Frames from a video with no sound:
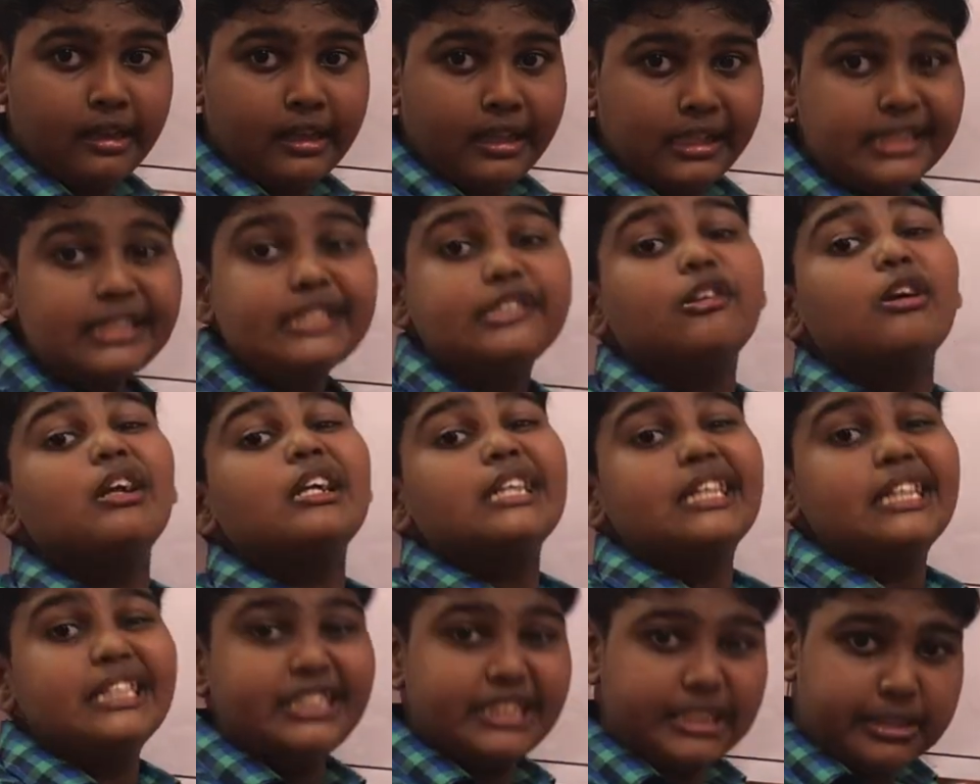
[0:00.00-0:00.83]
It's
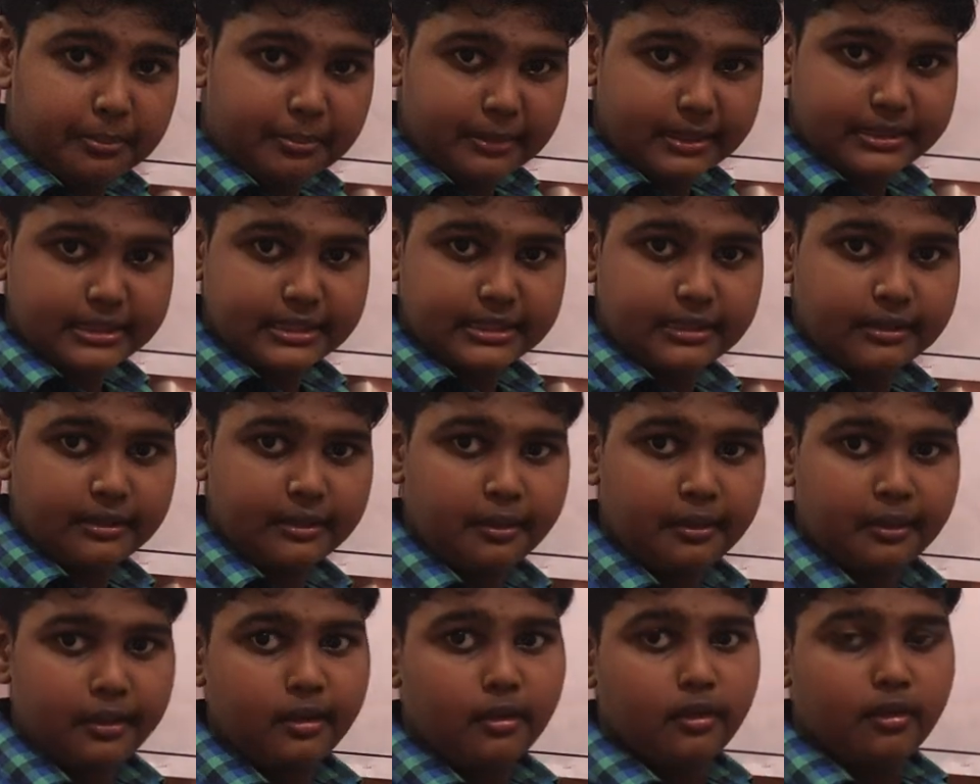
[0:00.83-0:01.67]
not isthmus.
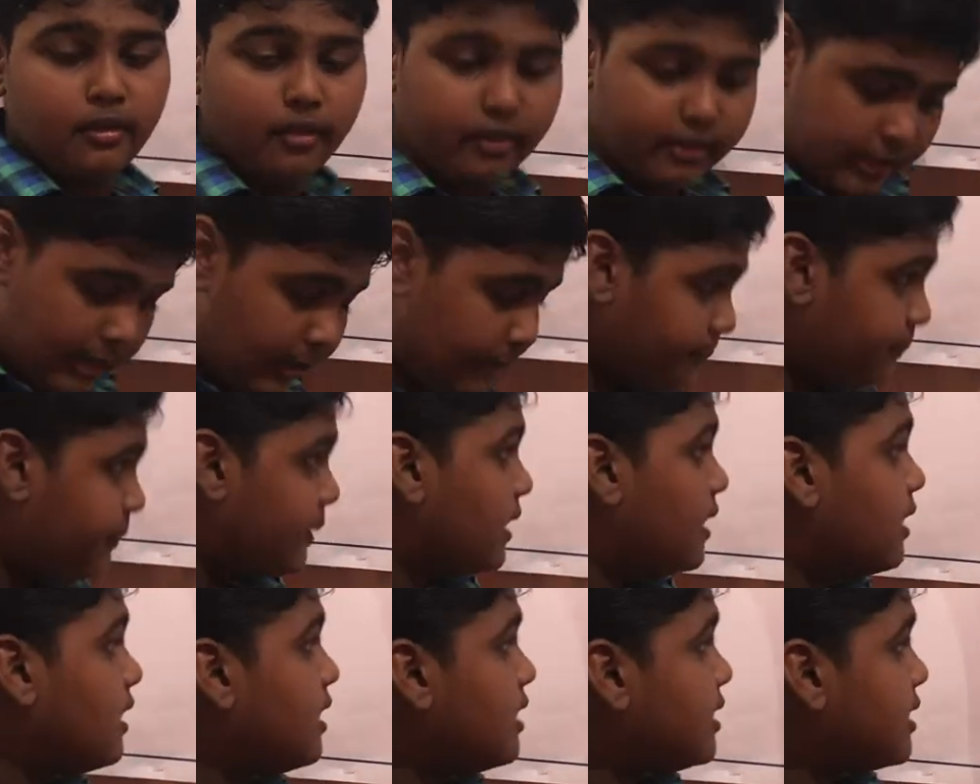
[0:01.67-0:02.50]
Okay.
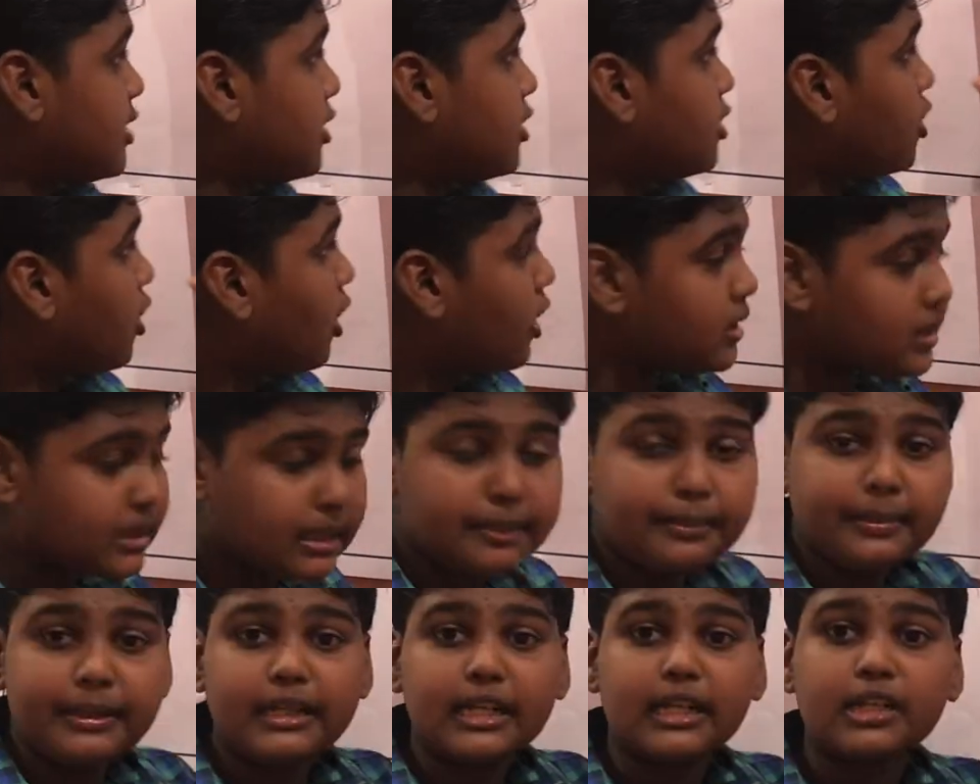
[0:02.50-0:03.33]
So North
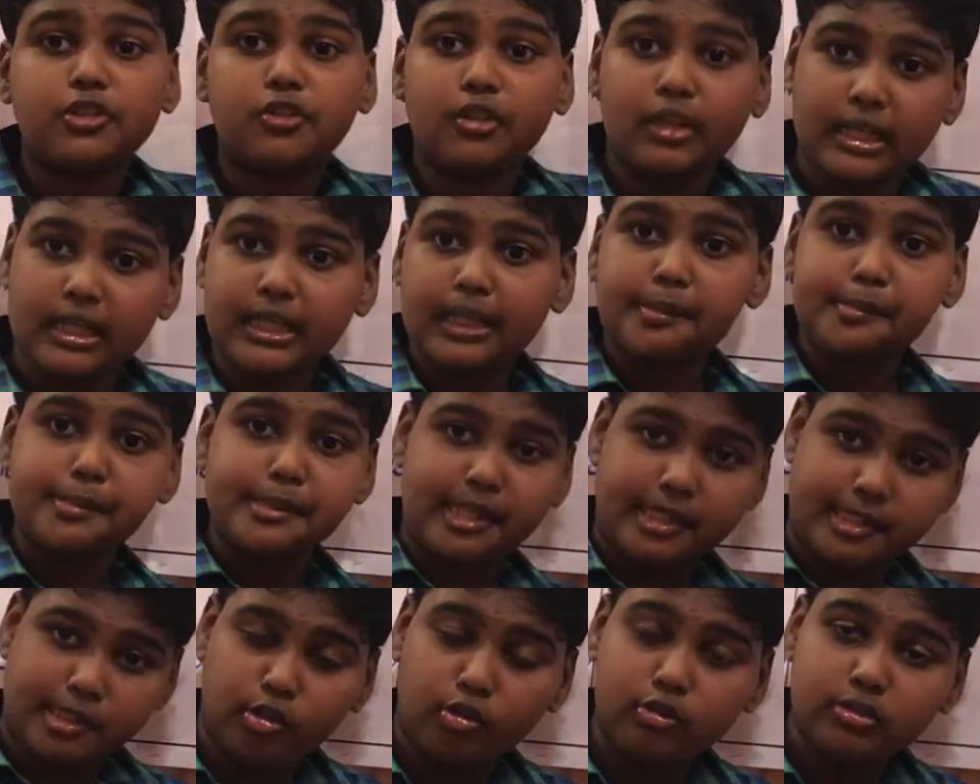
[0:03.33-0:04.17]
America together with
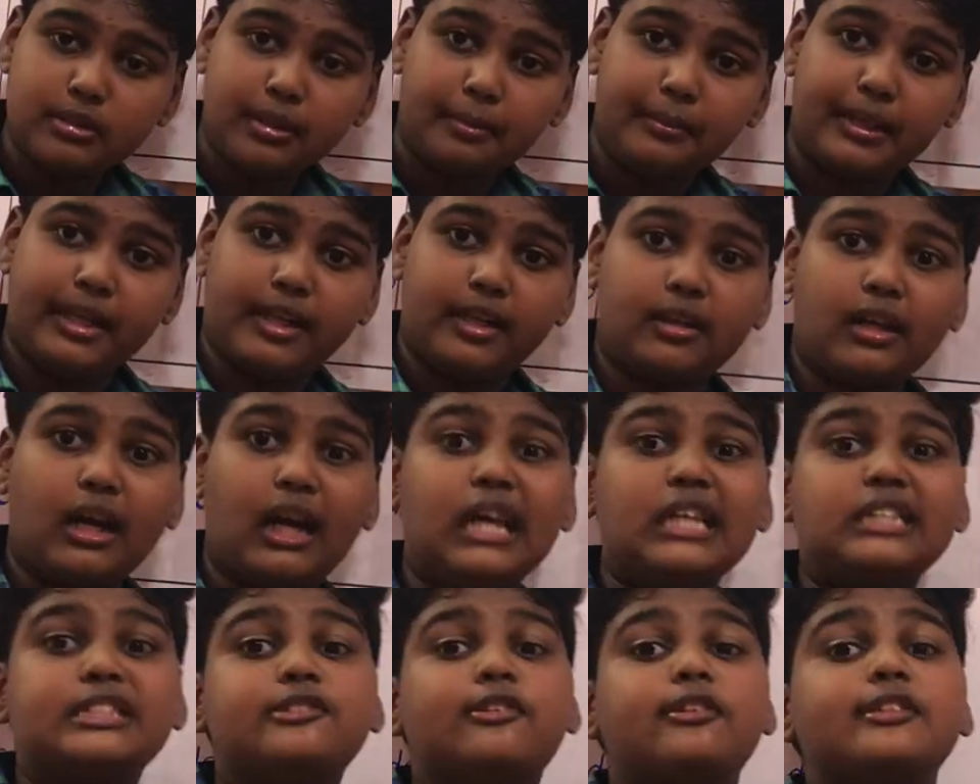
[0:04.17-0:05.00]
the South America
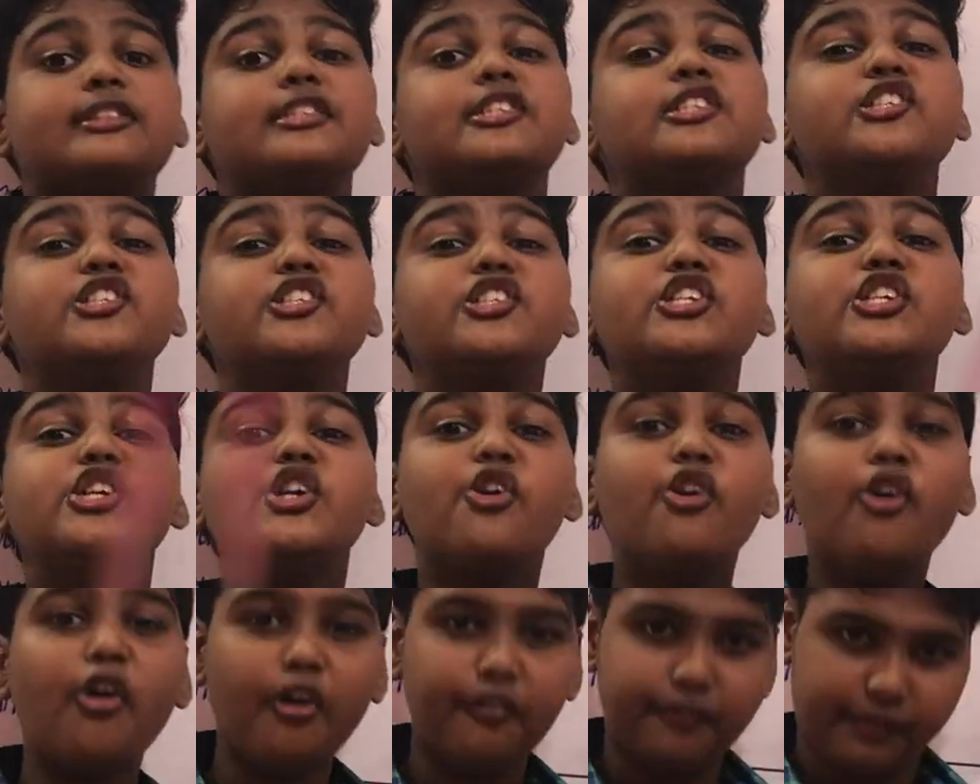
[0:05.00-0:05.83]
is known as a
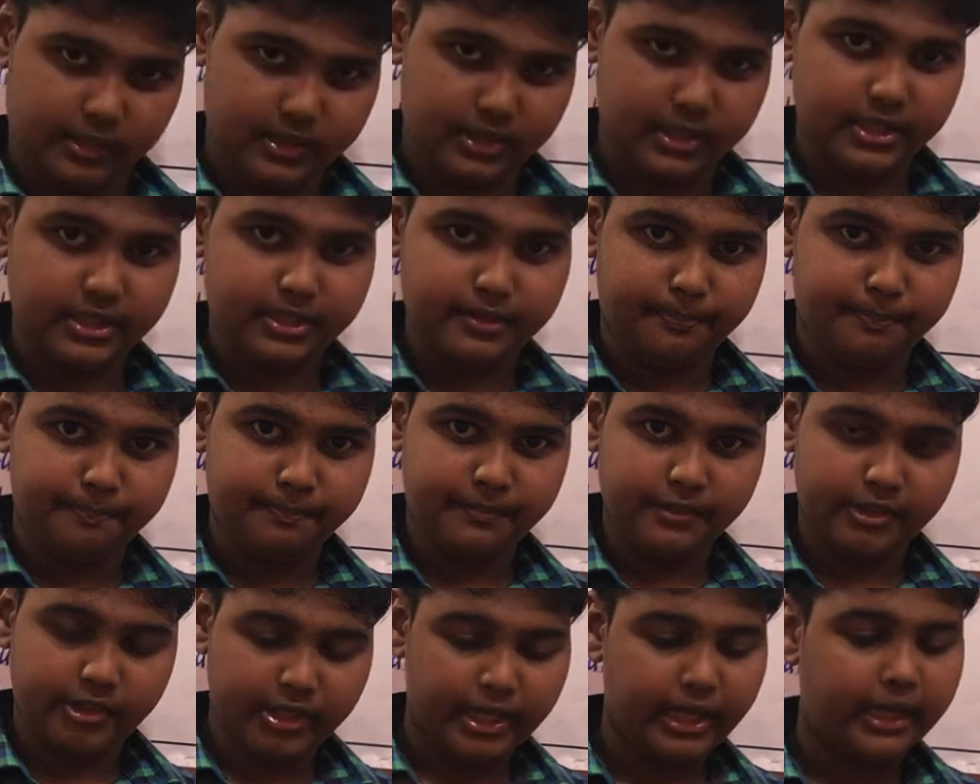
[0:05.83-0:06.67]
new world,
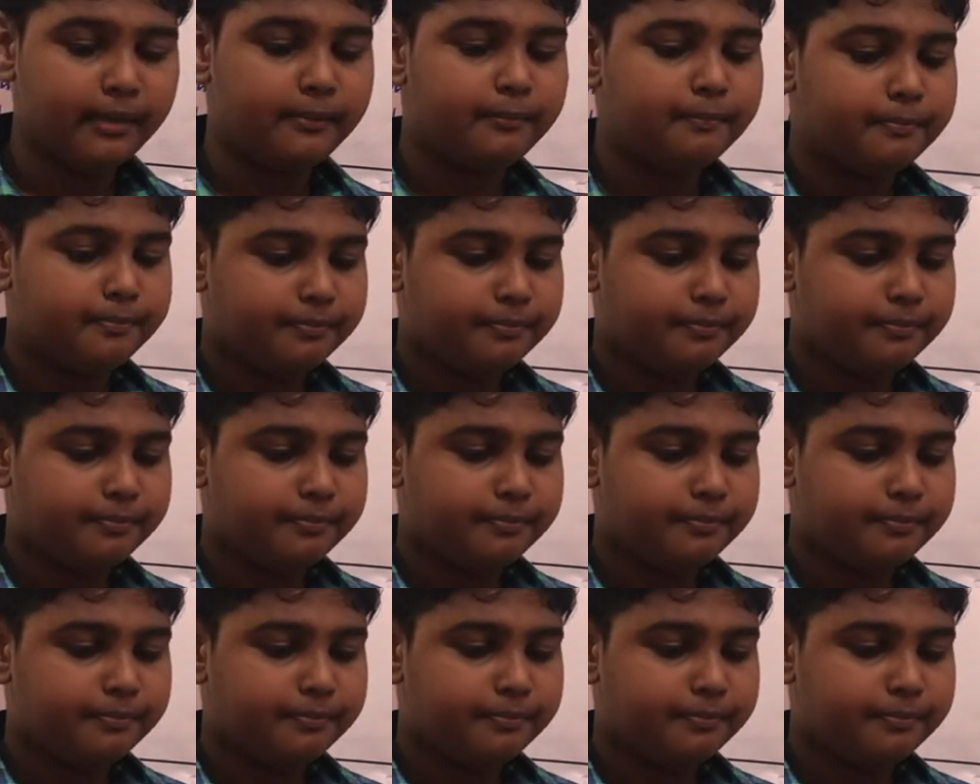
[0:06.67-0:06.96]
right?